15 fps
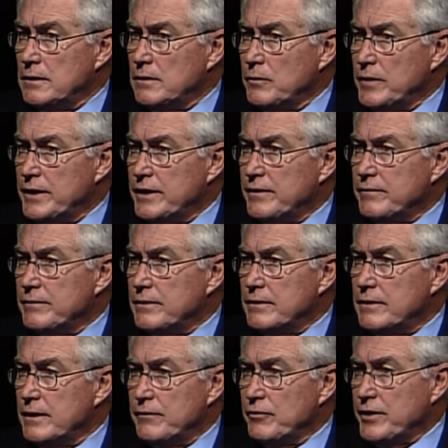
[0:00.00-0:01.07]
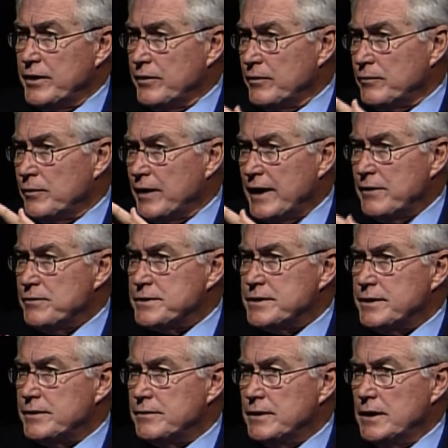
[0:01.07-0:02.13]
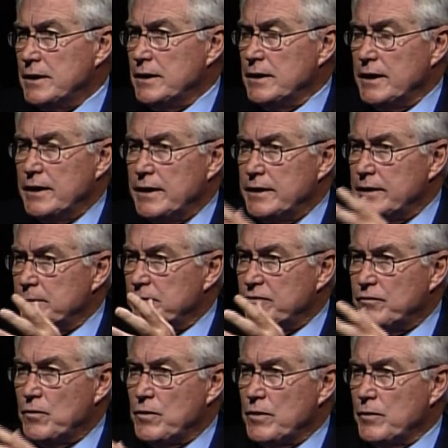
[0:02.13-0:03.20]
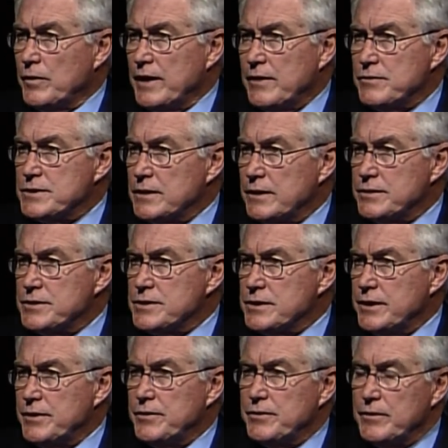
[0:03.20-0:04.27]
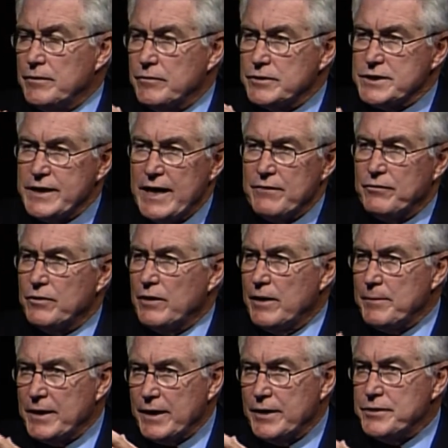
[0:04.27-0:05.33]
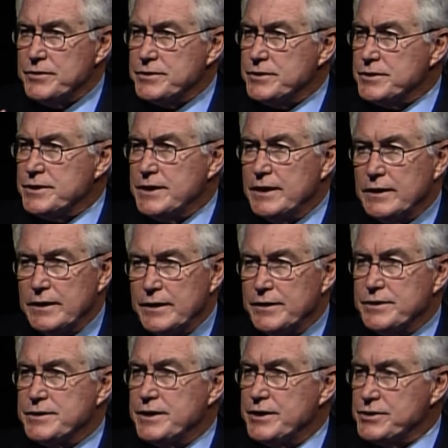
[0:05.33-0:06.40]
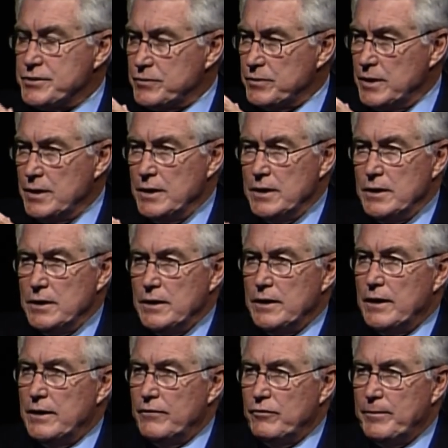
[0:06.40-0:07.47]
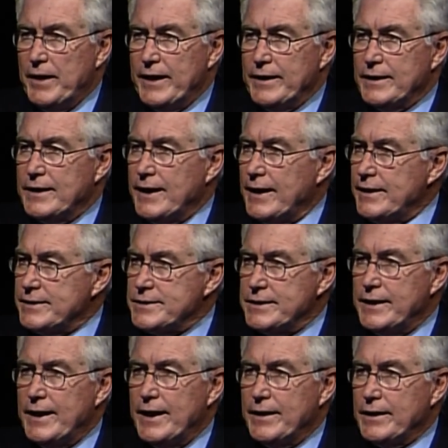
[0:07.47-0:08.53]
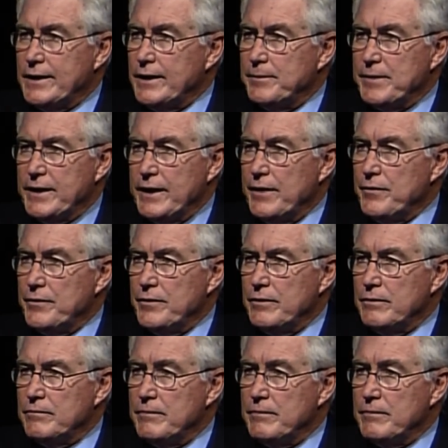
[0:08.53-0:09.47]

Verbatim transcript: We did it every year when I was there, and I did it before when I was a legislator and staffer. I mean, I used to see at the end of session, everybody would kind of sit down and come together.